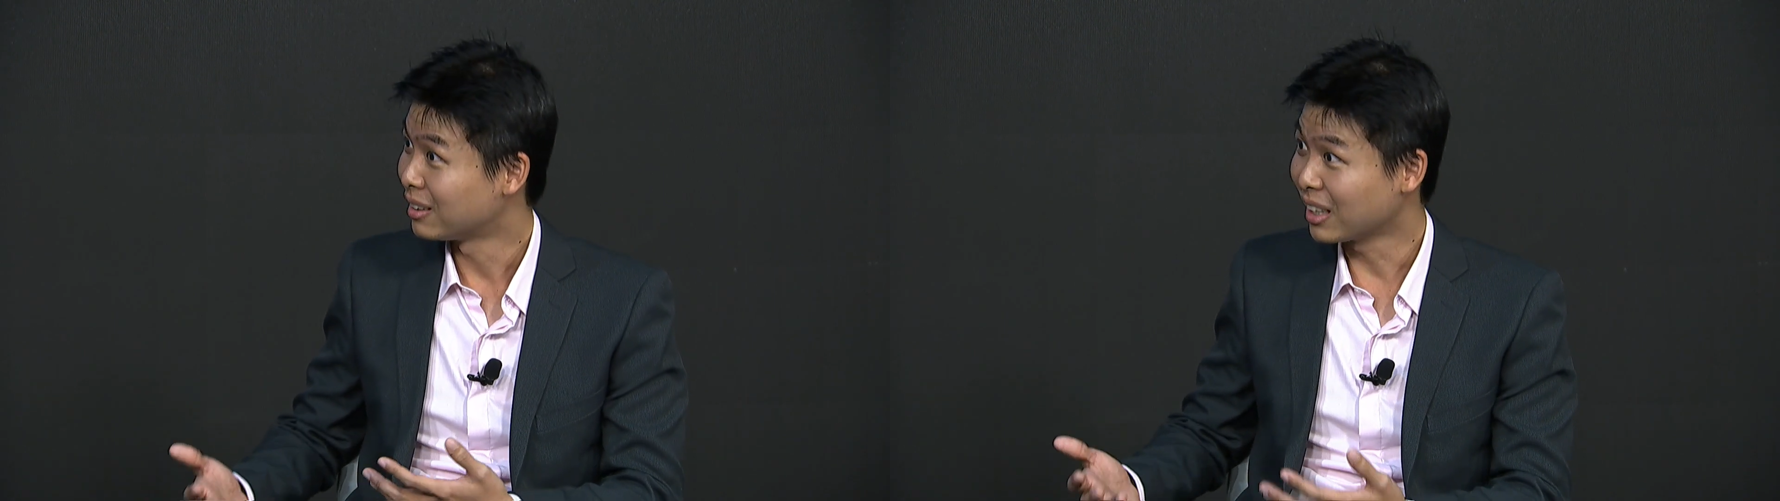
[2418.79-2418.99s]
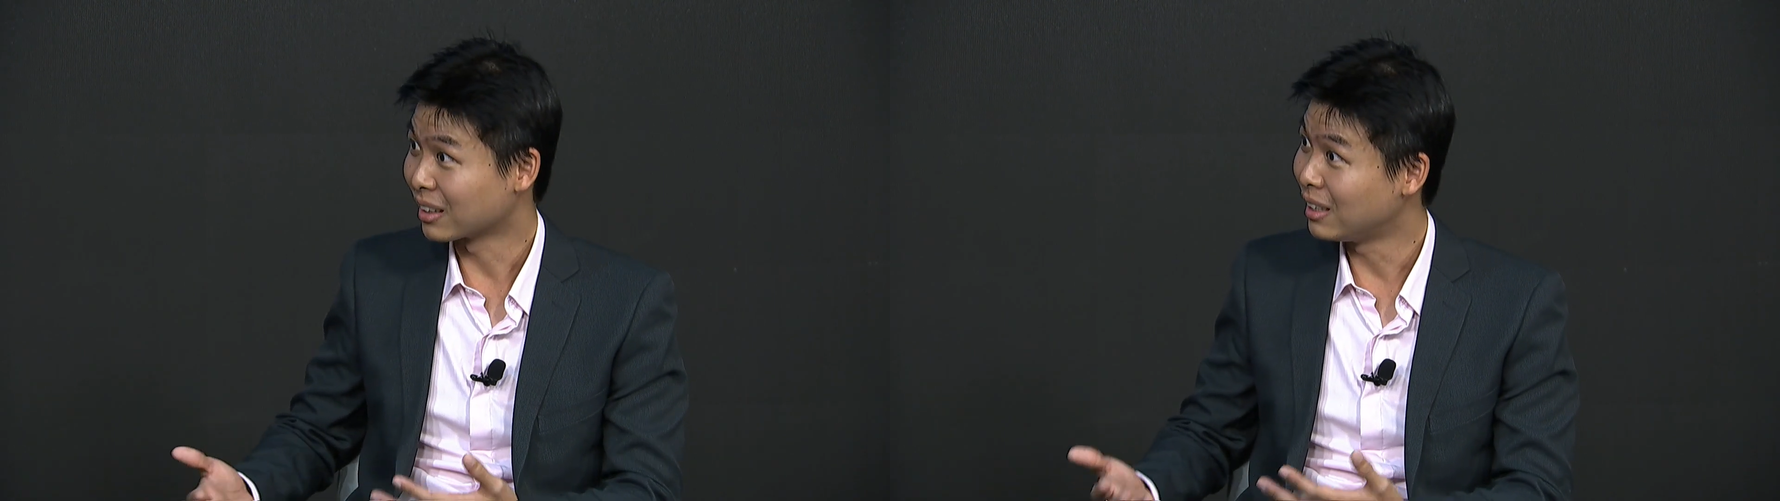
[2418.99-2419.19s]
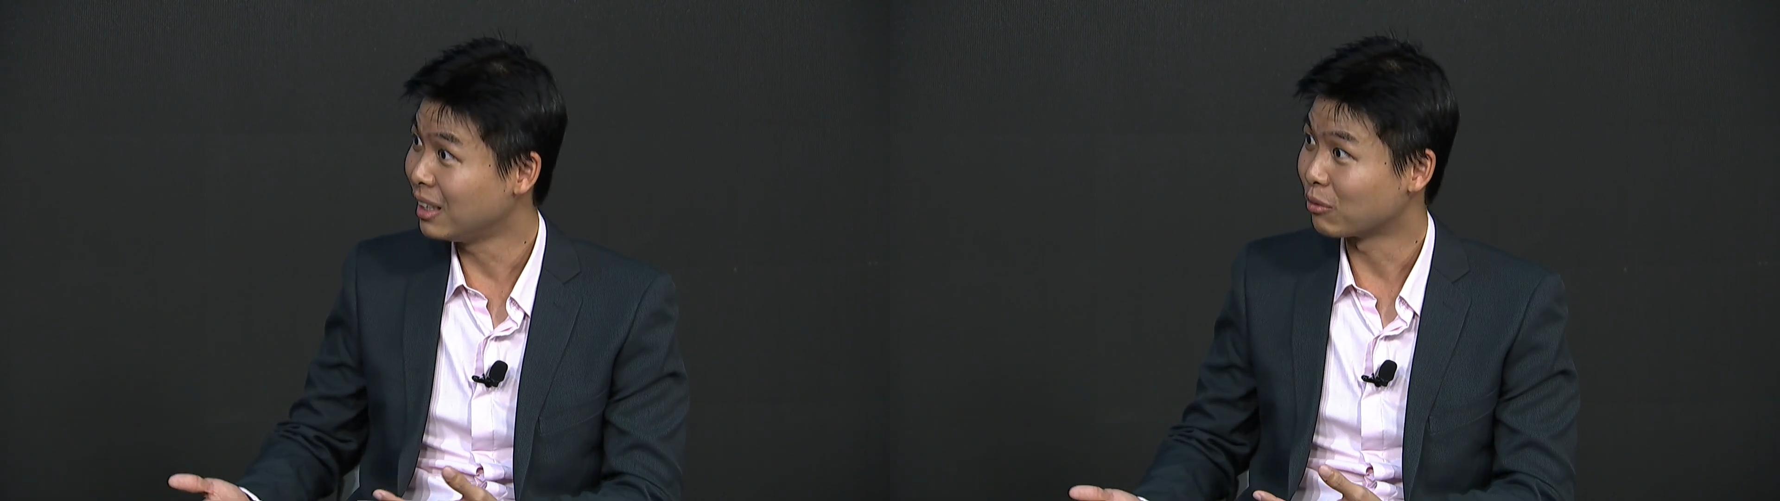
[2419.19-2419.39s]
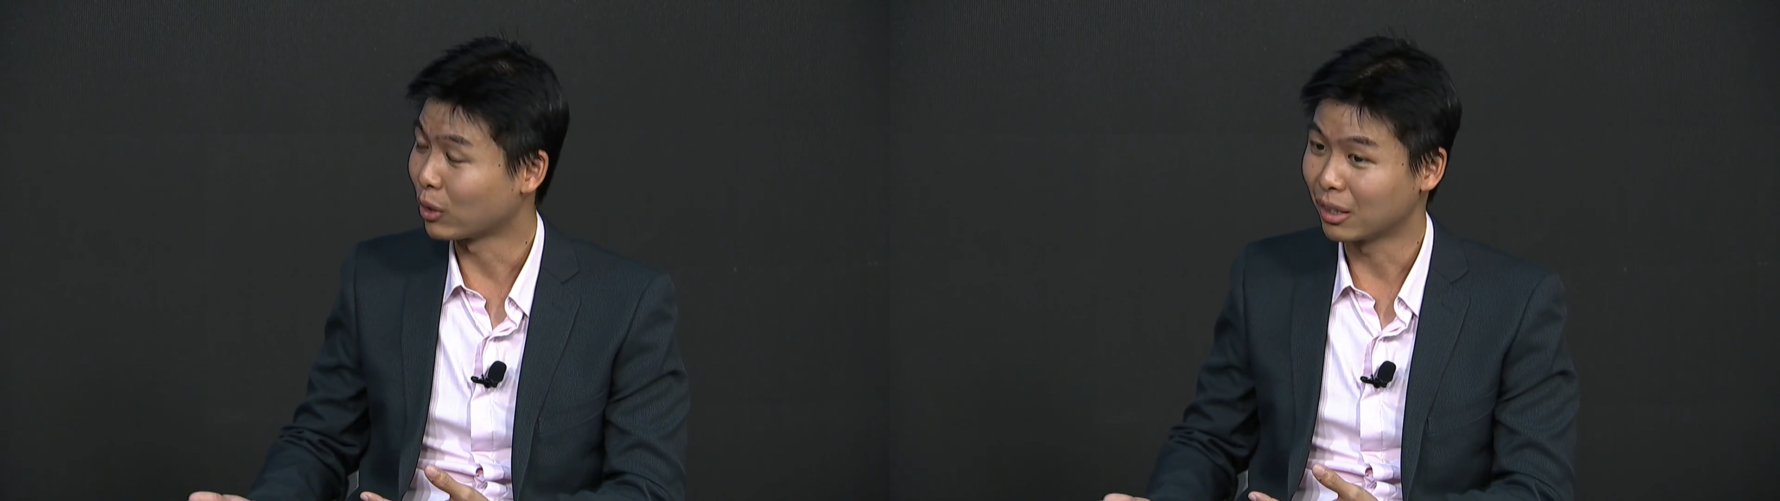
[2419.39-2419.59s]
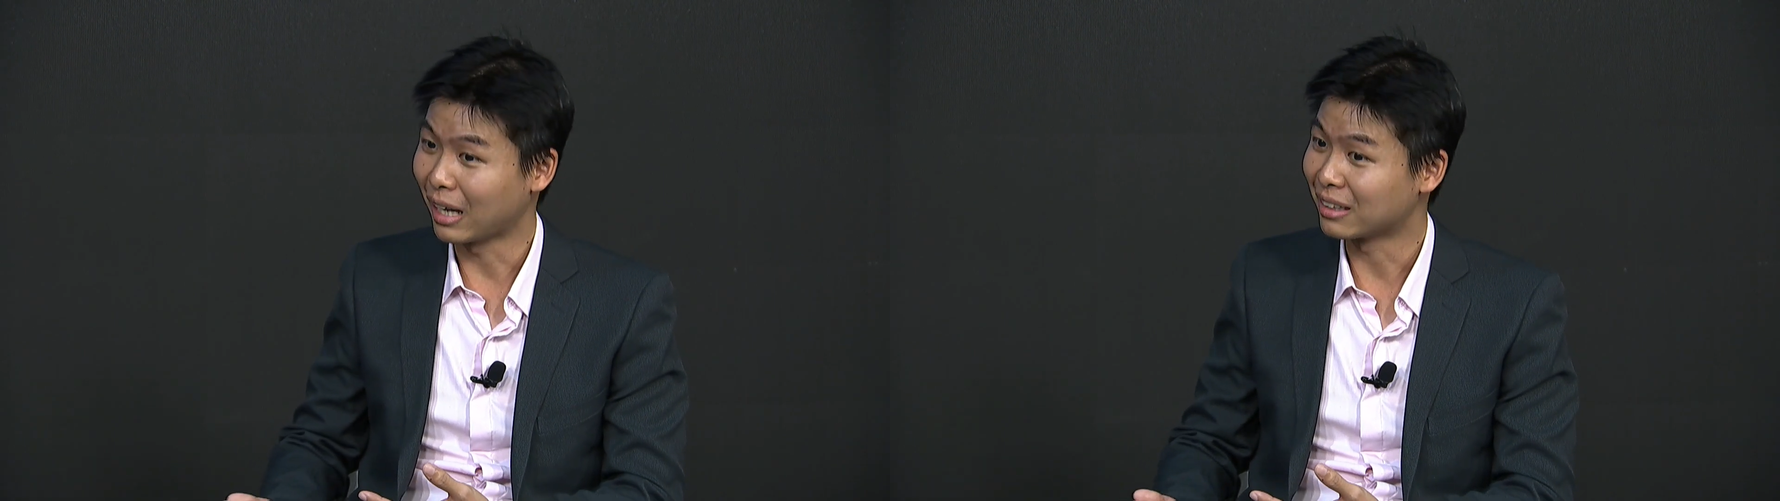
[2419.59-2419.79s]
take the lead
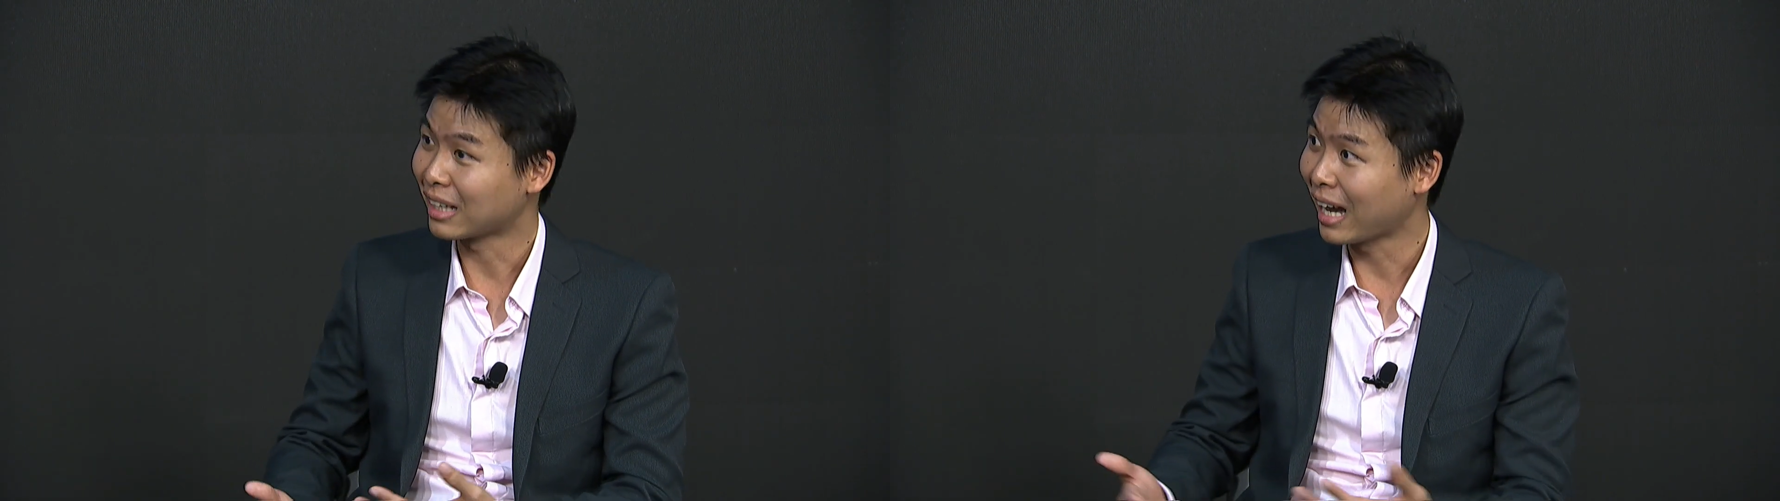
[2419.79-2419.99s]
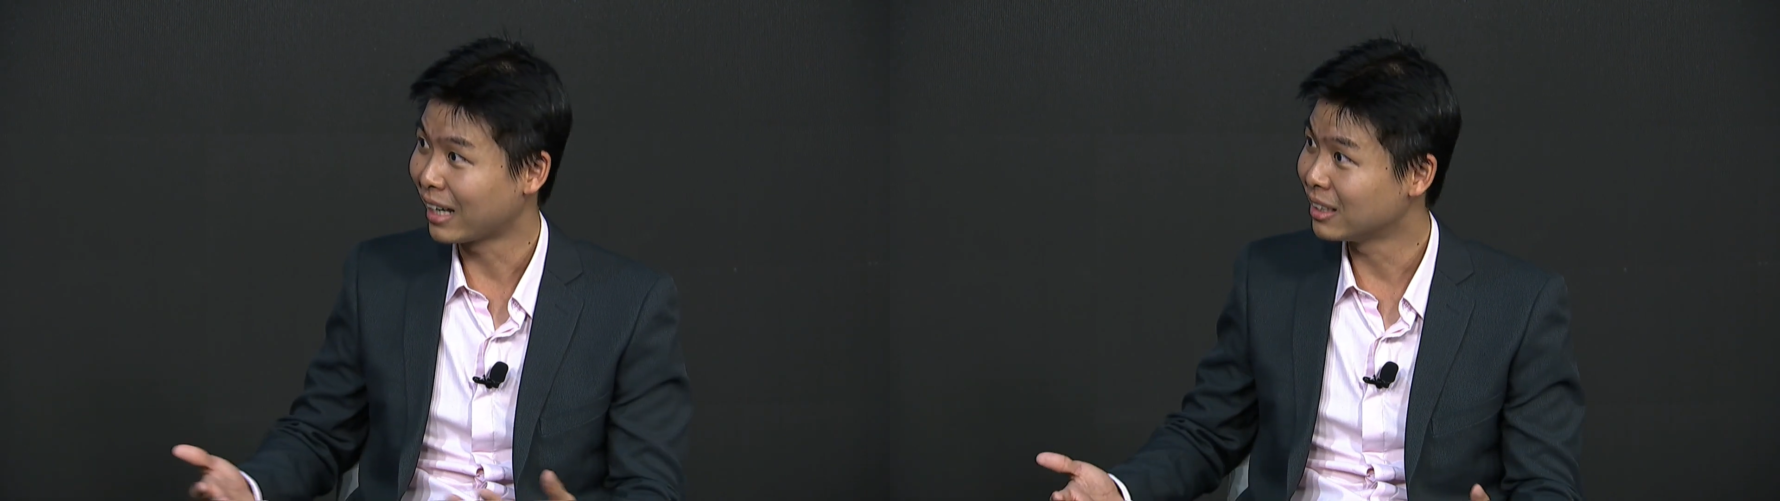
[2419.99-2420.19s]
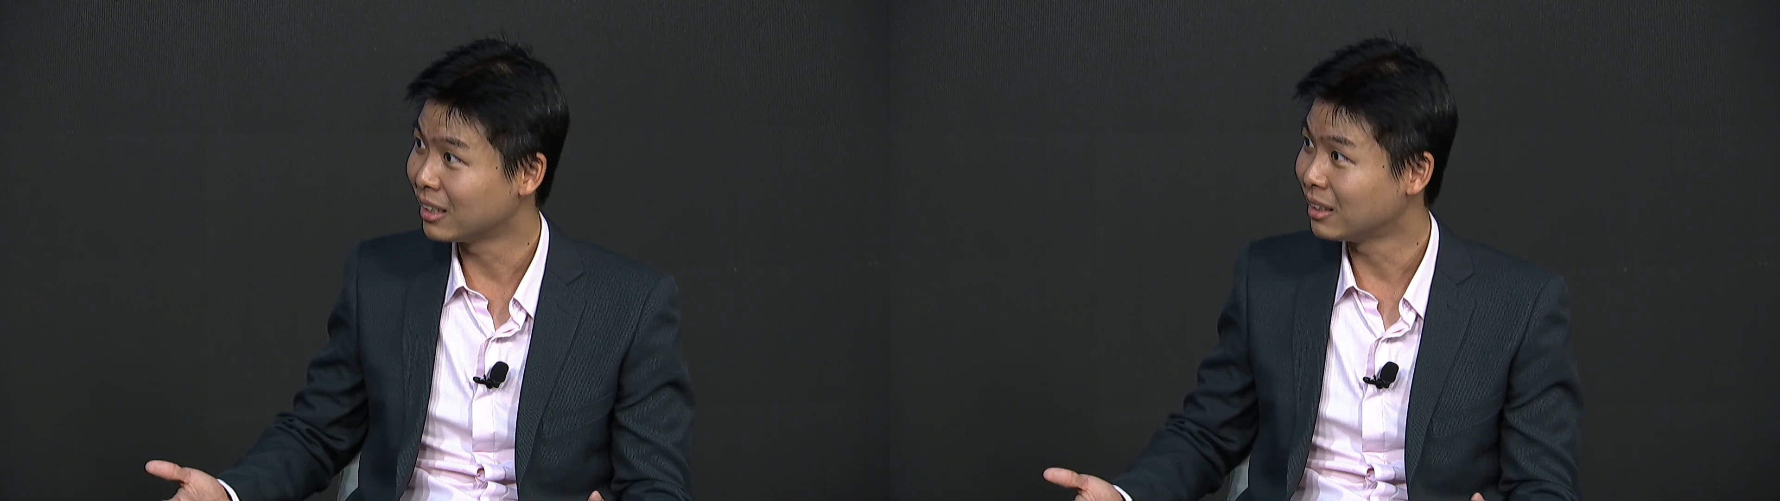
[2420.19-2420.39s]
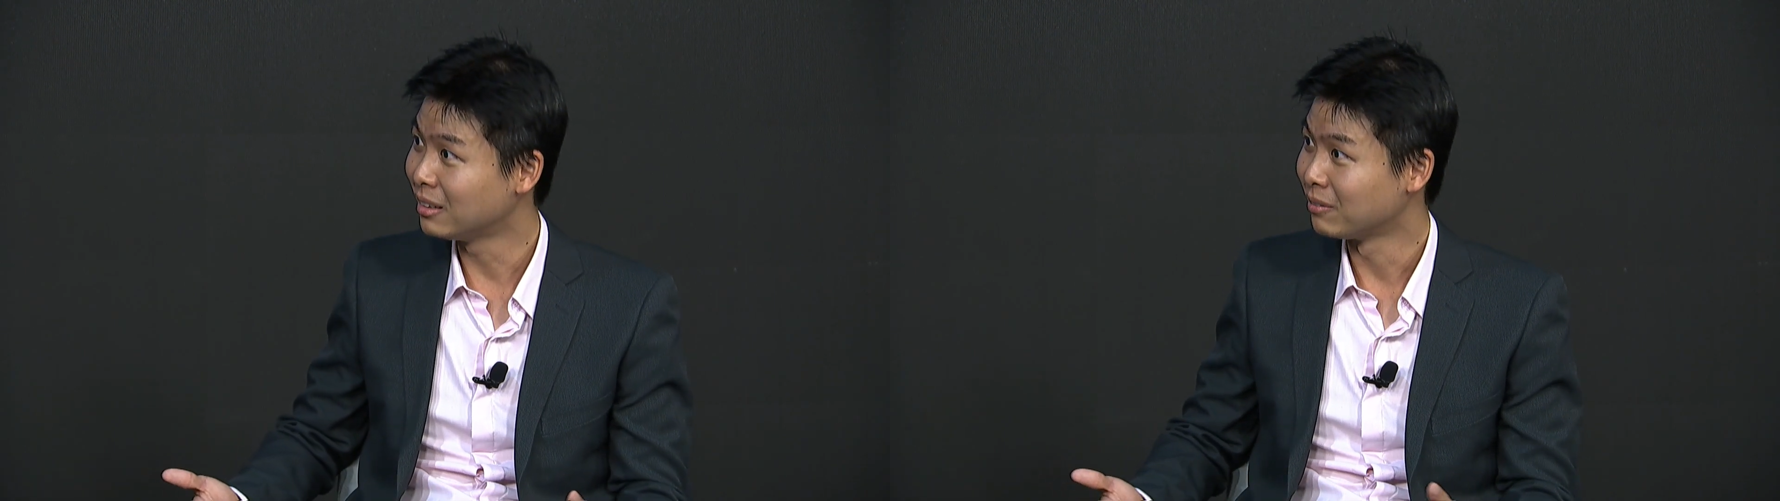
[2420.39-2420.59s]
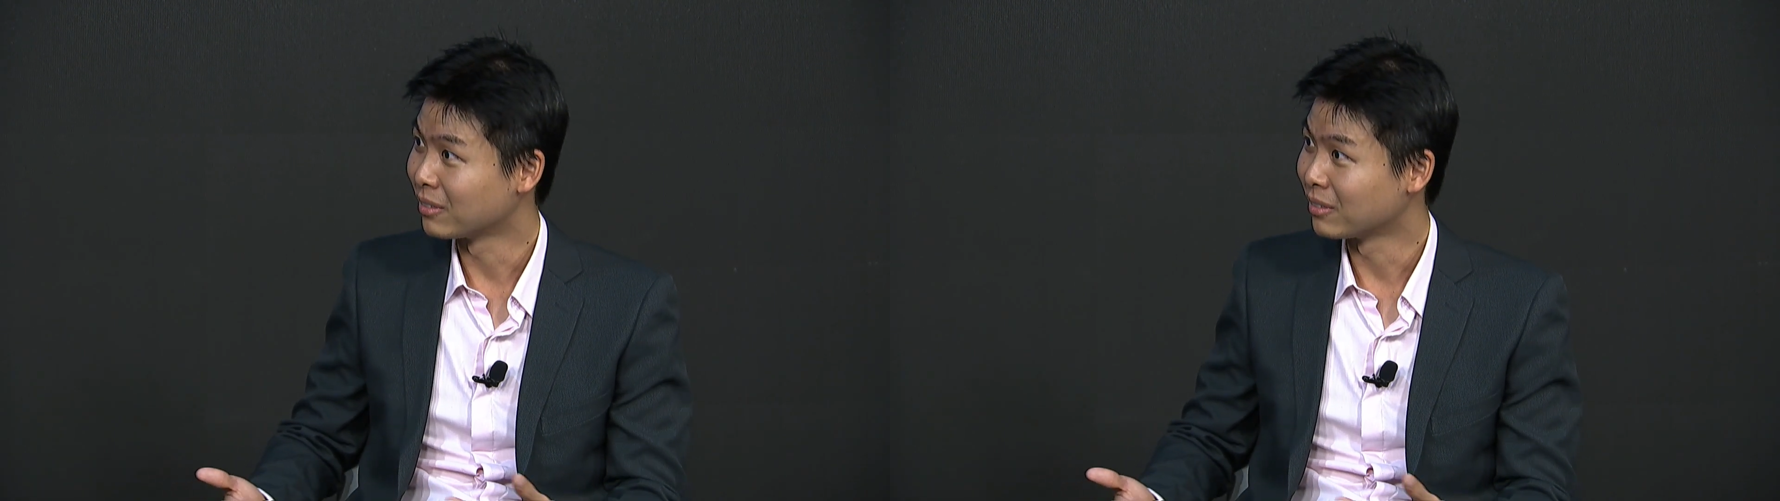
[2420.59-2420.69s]
for the entire,